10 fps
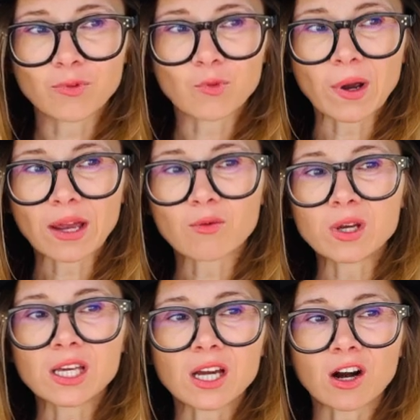where
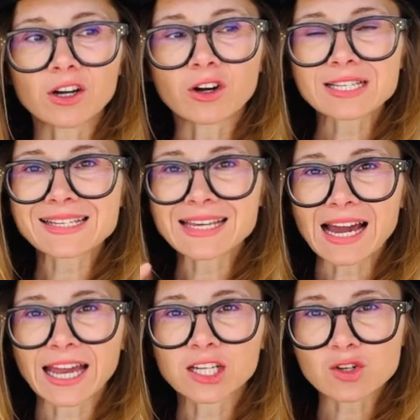we are not seeing
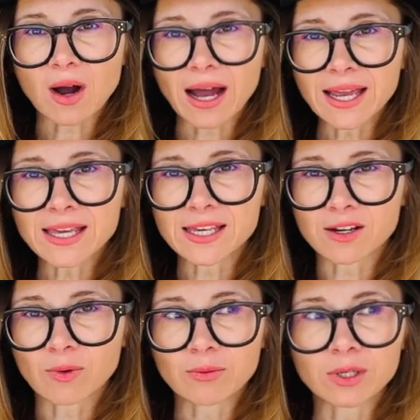eye to eye
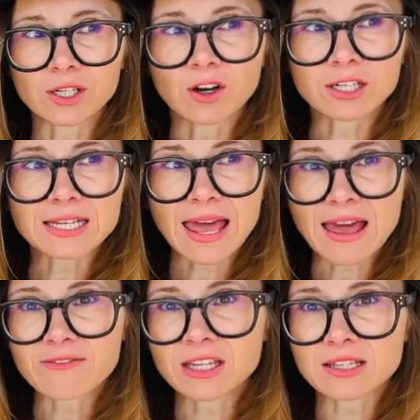here, where we are not
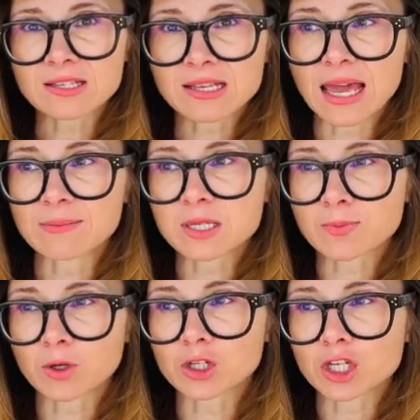having the same
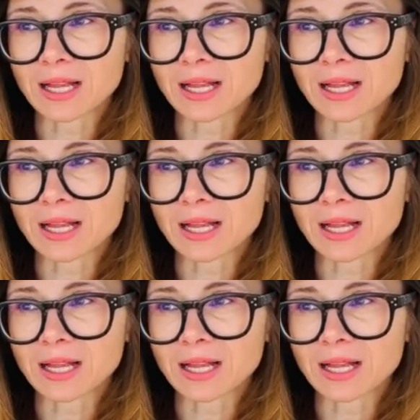spiritual